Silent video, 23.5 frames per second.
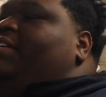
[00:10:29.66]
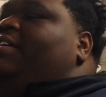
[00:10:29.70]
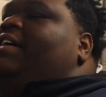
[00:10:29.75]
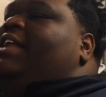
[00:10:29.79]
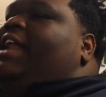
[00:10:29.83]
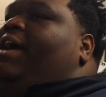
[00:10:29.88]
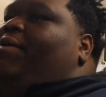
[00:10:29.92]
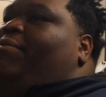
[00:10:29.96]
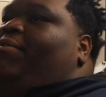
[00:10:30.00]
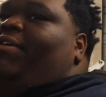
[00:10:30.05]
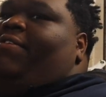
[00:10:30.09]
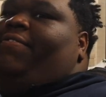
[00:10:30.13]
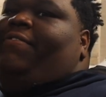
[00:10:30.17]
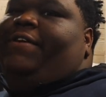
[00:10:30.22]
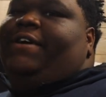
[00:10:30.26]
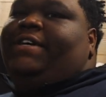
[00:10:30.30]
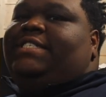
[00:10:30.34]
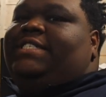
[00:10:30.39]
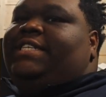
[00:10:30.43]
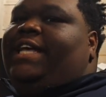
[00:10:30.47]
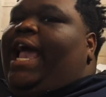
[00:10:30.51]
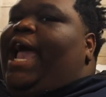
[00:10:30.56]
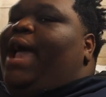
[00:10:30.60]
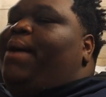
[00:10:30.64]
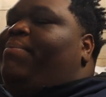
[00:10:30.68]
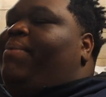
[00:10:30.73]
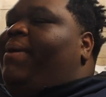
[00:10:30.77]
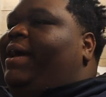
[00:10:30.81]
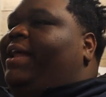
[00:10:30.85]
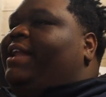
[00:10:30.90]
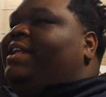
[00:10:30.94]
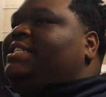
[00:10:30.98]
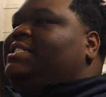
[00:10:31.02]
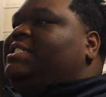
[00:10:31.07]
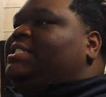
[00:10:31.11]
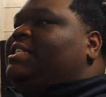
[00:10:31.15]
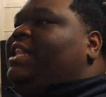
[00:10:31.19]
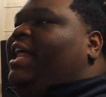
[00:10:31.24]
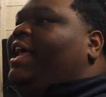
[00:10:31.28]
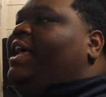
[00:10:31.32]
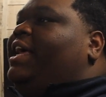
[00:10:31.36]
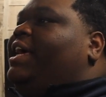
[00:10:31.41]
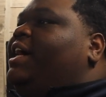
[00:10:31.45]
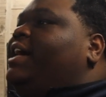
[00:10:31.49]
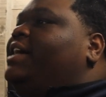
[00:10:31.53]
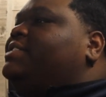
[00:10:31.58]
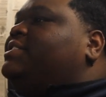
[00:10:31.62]
they will for a scat pack. This is
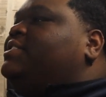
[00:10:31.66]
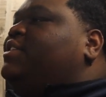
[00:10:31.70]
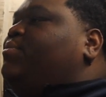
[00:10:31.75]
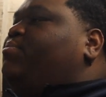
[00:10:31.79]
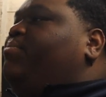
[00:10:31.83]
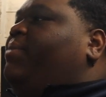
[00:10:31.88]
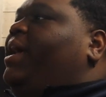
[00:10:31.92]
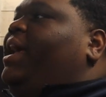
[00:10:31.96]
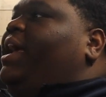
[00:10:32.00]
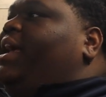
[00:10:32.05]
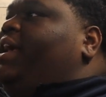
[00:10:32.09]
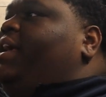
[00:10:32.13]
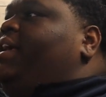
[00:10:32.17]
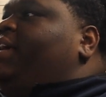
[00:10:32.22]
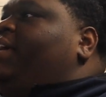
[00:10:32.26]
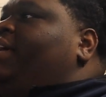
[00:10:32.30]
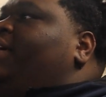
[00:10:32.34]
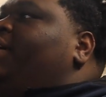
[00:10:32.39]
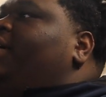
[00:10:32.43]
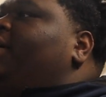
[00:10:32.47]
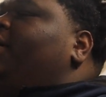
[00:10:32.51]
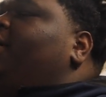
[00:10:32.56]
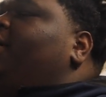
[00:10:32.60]
like custom made.